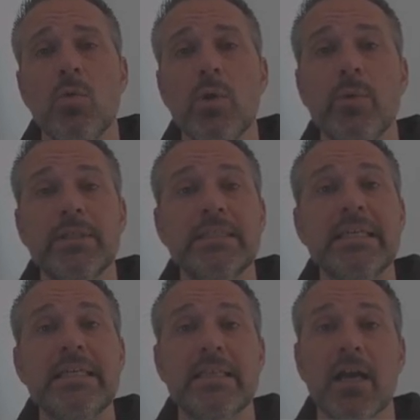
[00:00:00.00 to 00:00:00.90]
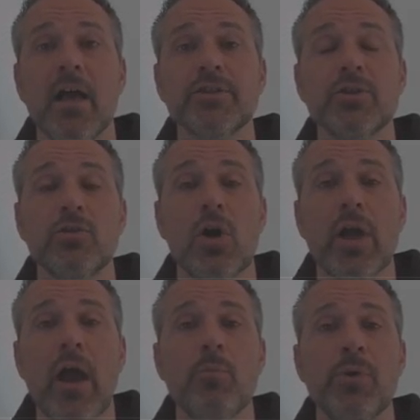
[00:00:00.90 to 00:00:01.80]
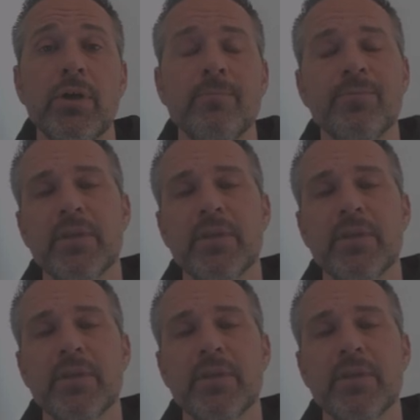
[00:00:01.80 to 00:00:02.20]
we would see the console log output.